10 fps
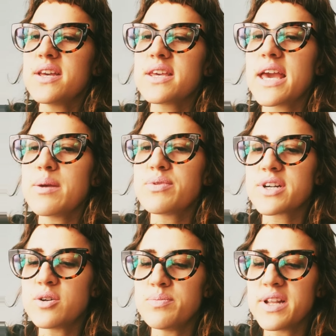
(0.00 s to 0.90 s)

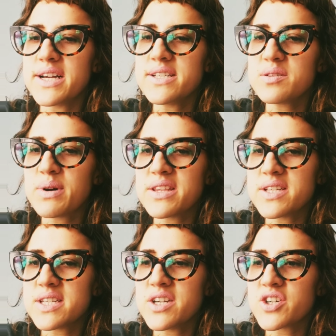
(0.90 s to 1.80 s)
Gabriel, blinded by the
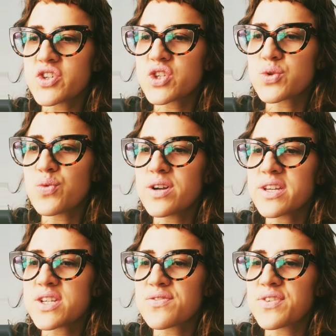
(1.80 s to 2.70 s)
tears, swung
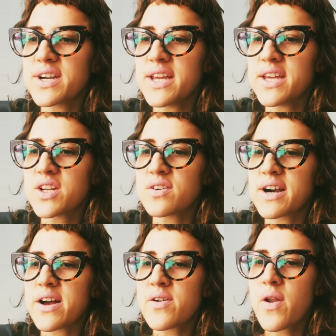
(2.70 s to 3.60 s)
his free hand
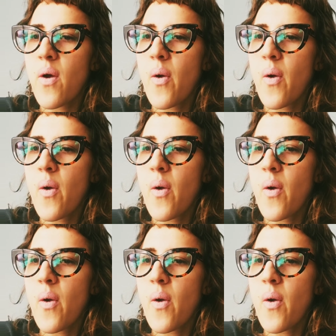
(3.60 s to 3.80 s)
around.